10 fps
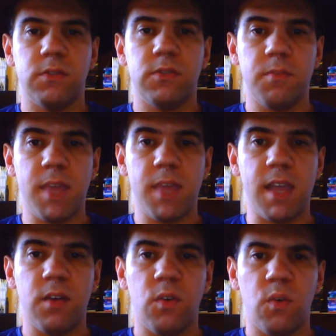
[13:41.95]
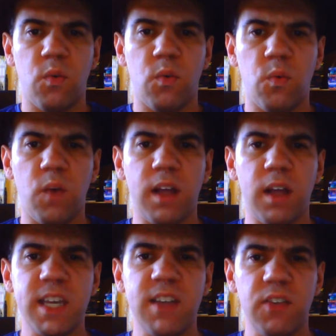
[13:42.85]
To me,
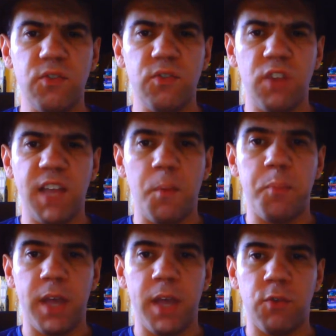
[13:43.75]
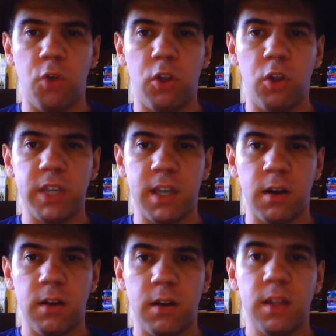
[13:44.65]
while he doesn't really have a big role
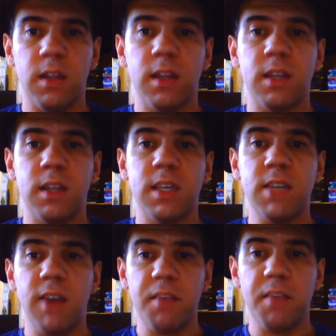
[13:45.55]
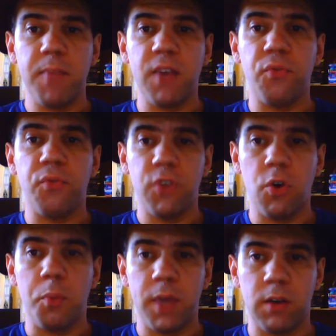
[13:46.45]
here, he does make a
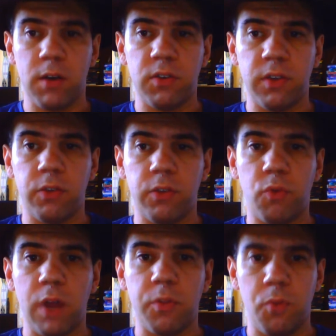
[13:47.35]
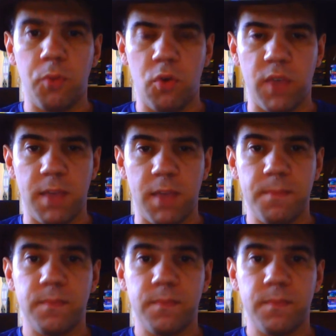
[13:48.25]
few appearances throughout the movie.